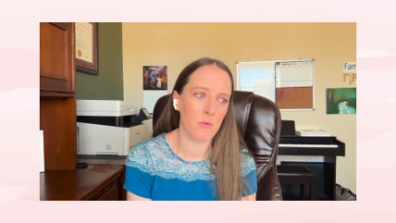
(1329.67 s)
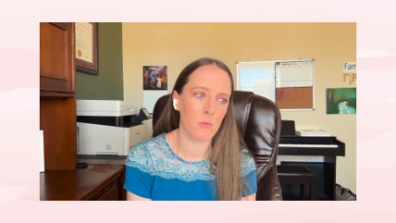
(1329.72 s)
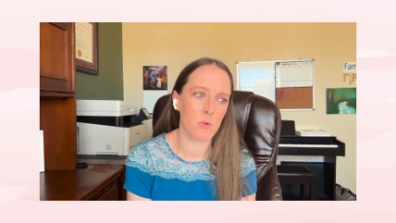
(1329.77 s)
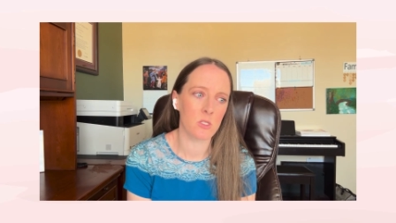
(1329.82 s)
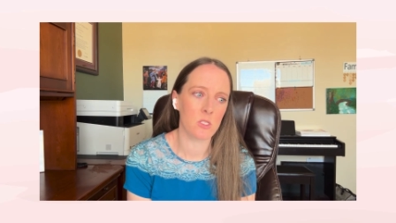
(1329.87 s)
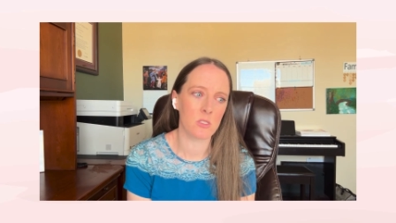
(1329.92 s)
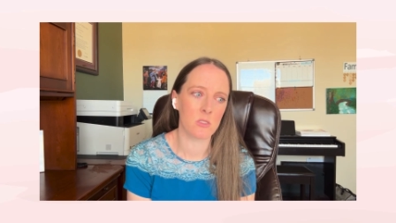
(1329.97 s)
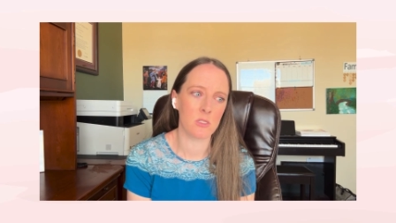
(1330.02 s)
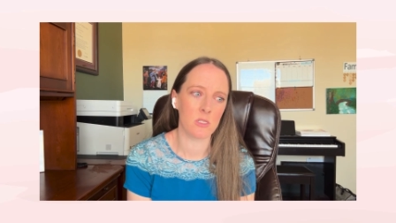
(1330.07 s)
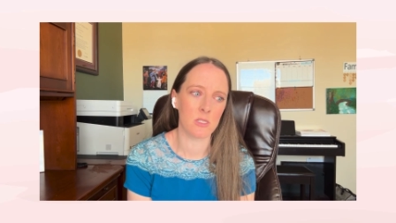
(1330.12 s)
which
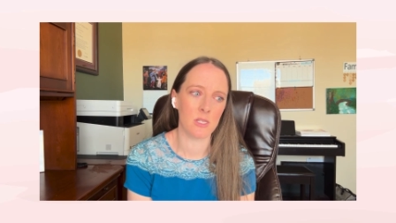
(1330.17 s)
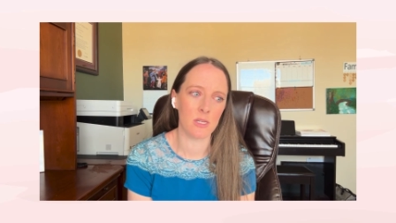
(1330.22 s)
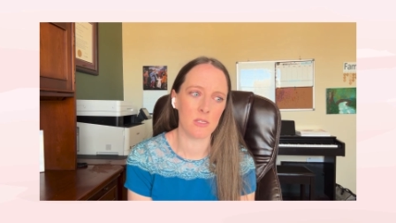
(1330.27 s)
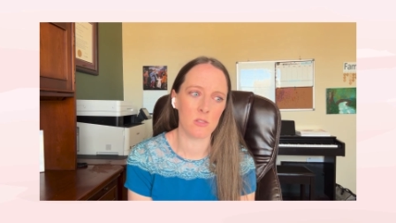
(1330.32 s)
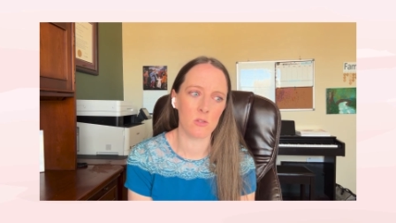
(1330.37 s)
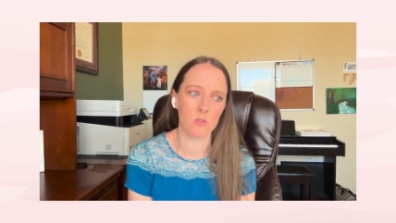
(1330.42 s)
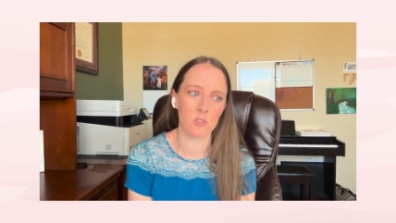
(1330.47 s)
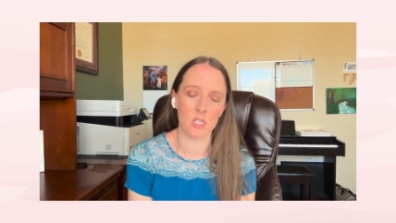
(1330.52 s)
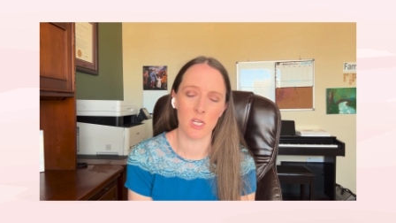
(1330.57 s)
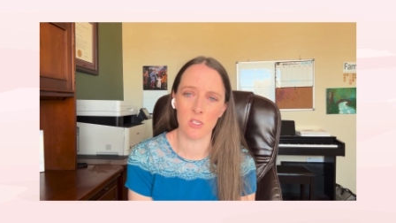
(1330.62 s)
is the
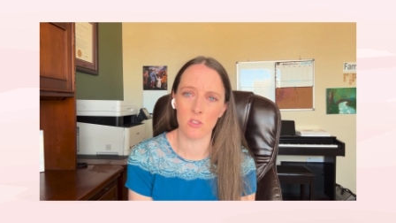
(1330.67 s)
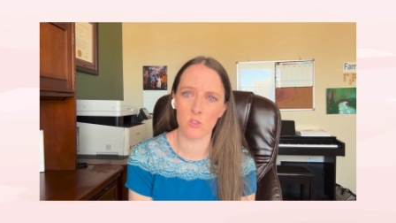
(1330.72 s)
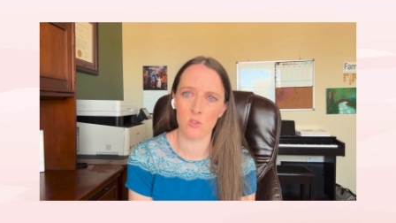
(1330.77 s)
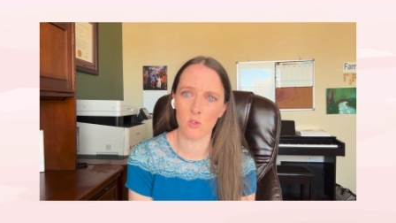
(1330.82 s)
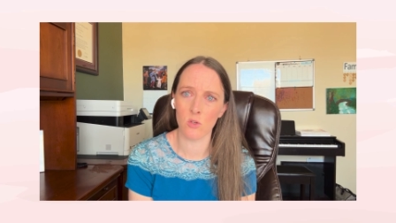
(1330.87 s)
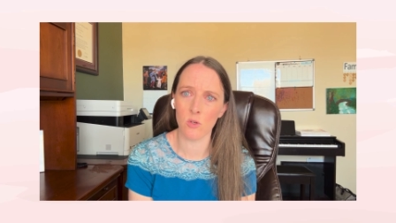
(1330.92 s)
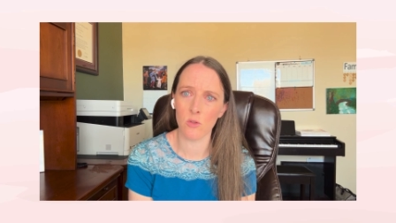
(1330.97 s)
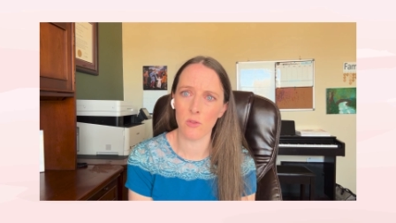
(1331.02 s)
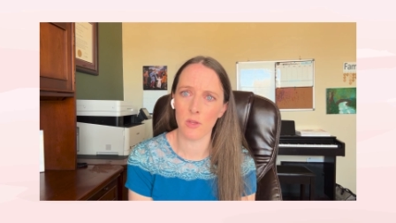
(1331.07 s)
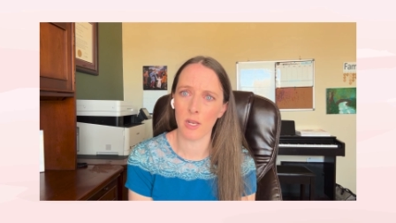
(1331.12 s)

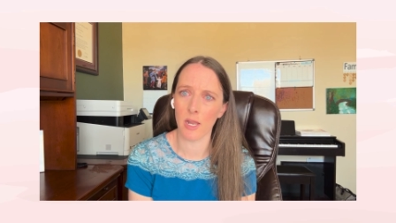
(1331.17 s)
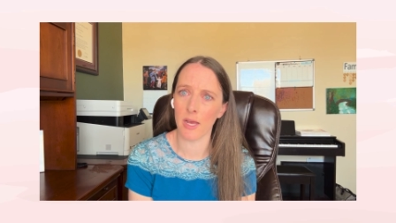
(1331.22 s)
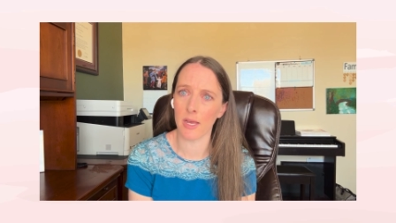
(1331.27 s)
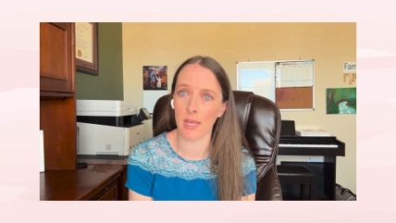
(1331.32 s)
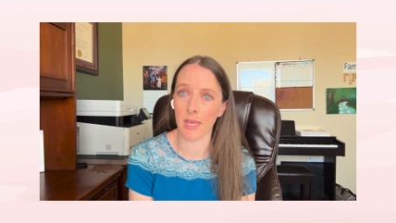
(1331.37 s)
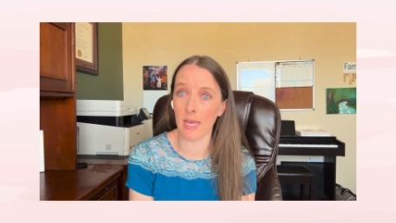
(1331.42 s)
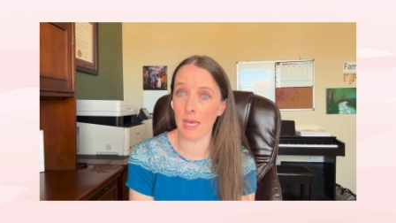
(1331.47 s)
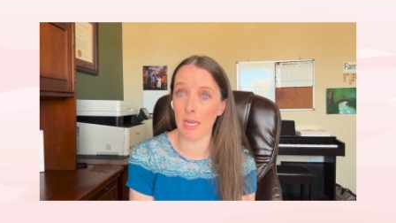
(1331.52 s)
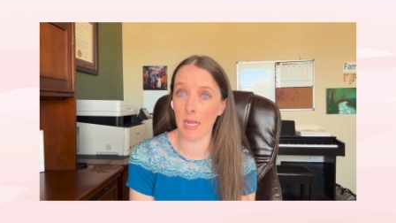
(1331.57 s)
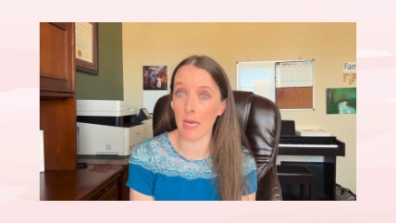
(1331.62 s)
desogestrel, that
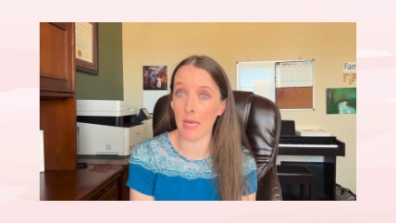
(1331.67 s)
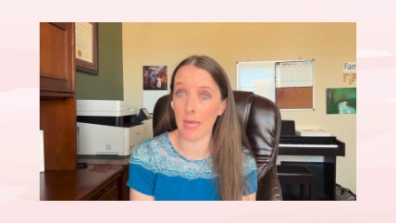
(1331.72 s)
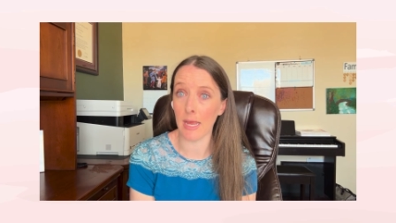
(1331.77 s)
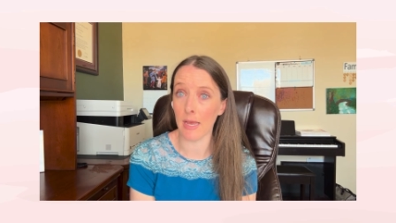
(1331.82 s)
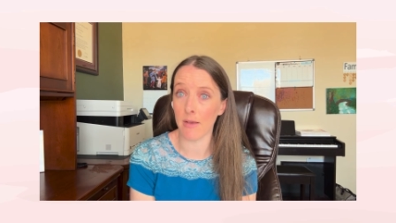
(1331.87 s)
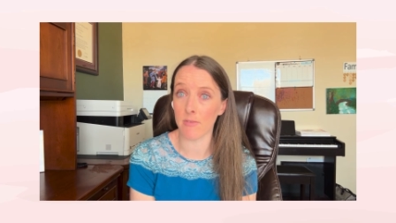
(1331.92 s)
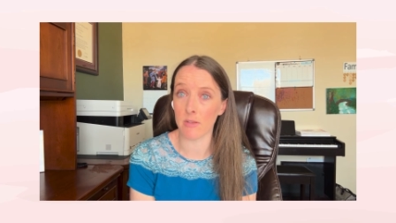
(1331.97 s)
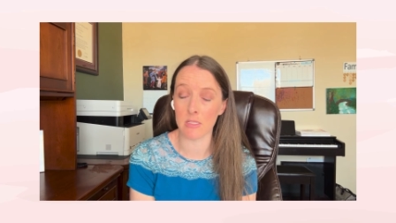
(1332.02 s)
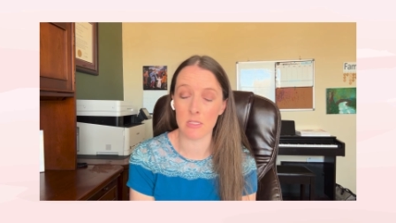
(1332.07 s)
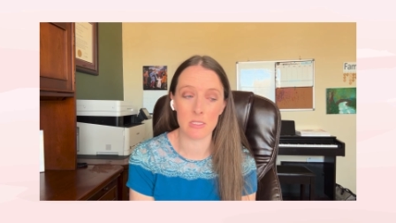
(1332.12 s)
again, I
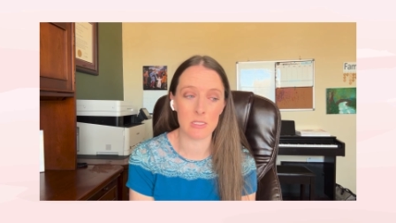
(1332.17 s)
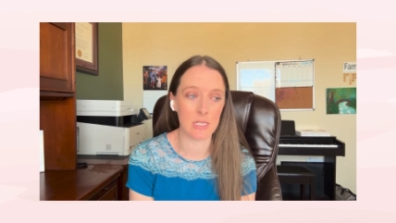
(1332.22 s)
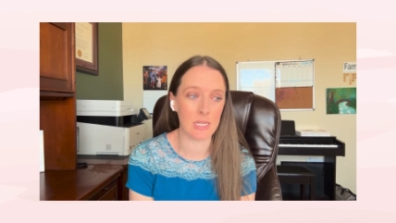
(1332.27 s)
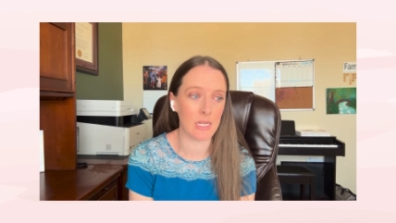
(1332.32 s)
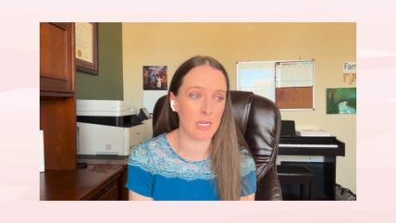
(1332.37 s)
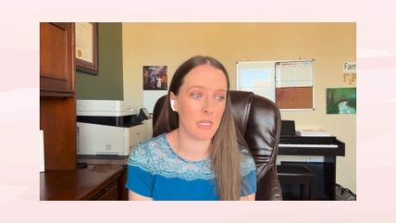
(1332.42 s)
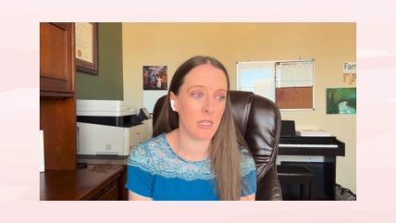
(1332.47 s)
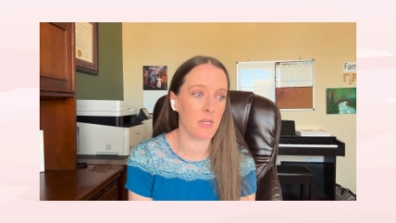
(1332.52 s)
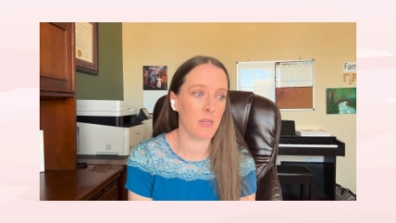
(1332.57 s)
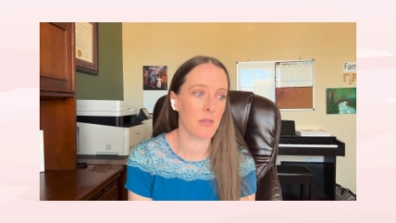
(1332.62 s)
haven't
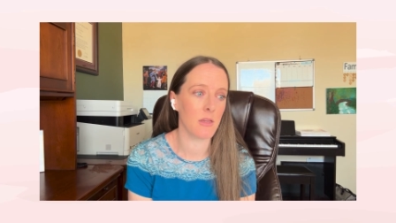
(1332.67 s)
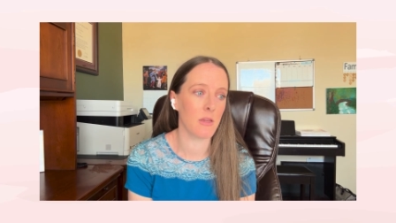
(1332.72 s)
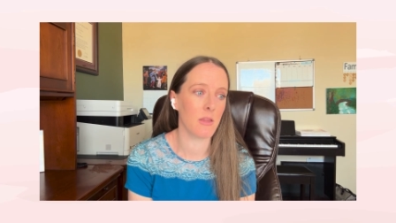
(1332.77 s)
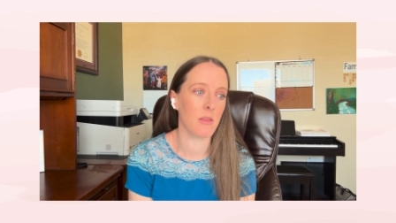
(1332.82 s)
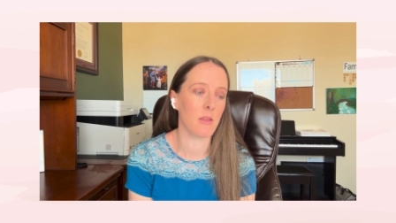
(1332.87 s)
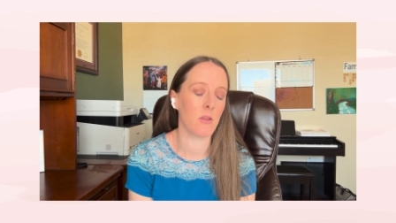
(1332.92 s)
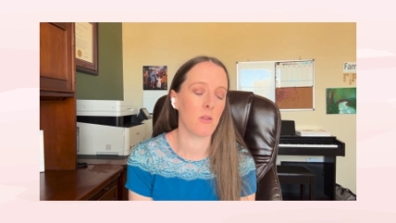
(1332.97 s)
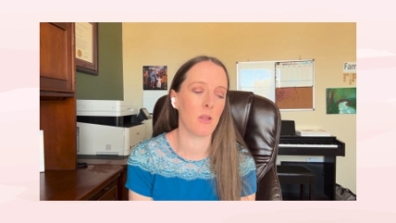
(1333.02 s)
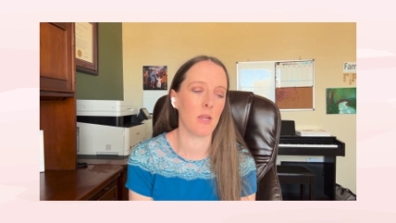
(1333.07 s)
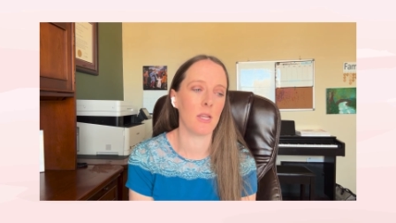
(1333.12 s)
seen in the
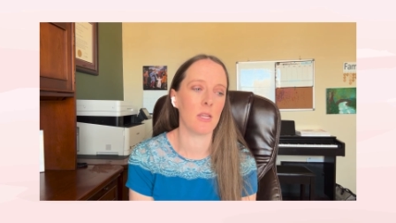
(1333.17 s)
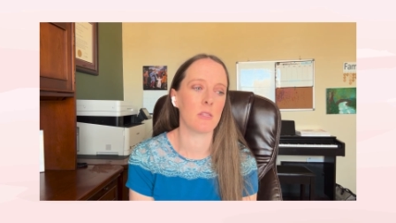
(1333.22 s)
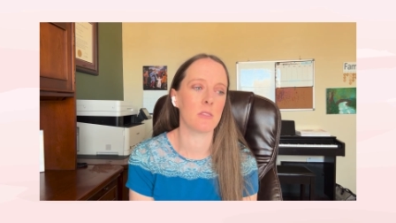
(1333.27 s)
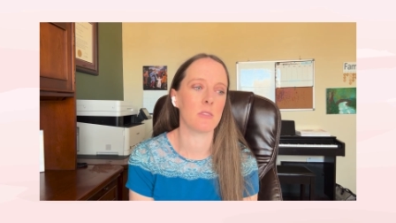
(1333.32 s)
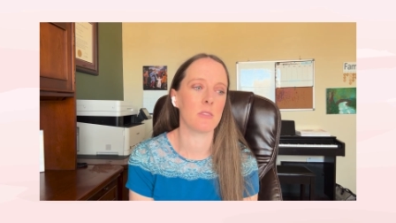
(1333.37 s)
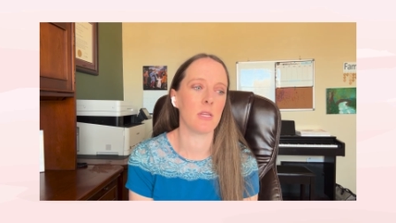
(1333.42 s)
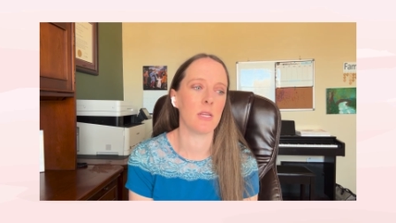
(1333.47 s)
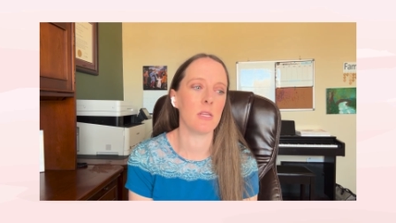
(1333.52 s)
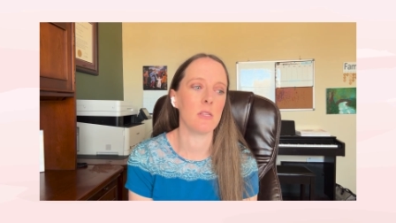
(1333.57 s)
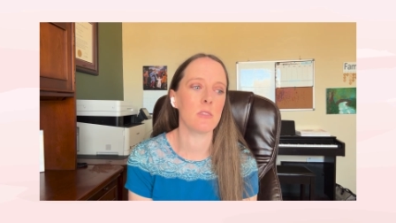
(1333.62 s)
United
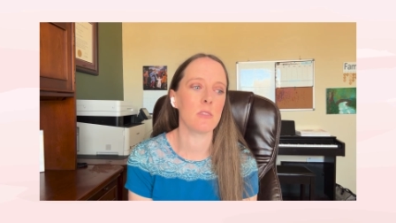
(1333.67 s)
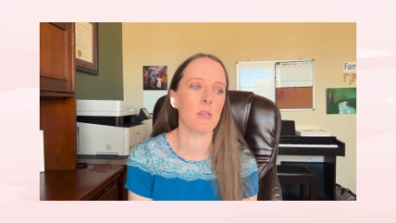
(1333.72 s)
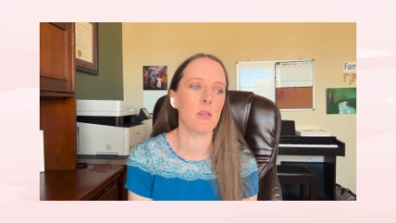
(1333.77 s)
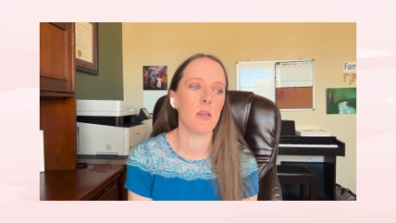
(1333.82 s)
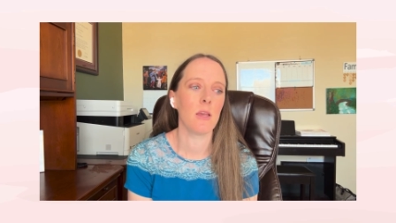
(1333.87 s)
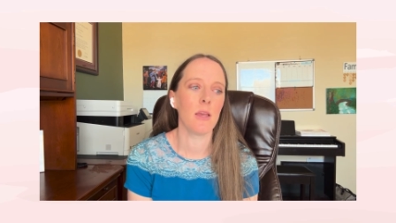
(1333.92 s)
States,